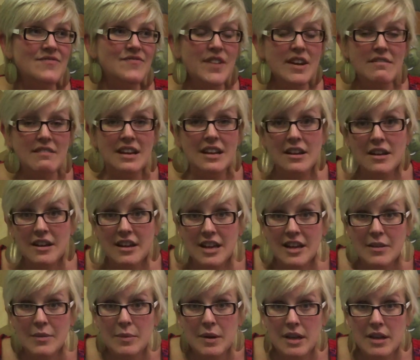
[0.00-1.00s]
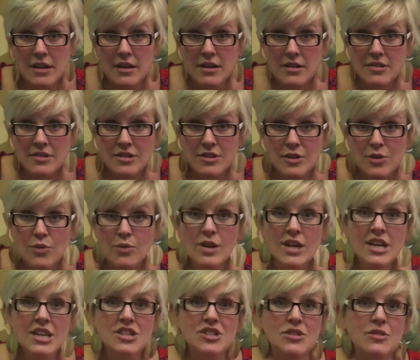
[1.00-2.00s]
very lucky in my last school
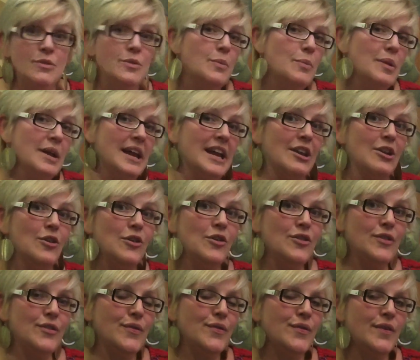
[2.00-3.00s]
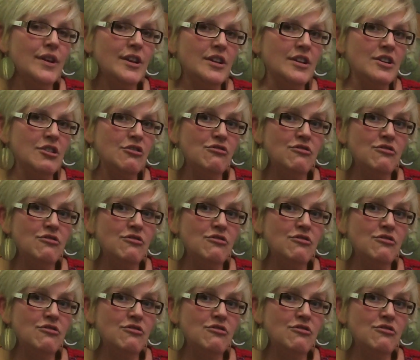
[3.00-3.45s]
to plan lots of fun,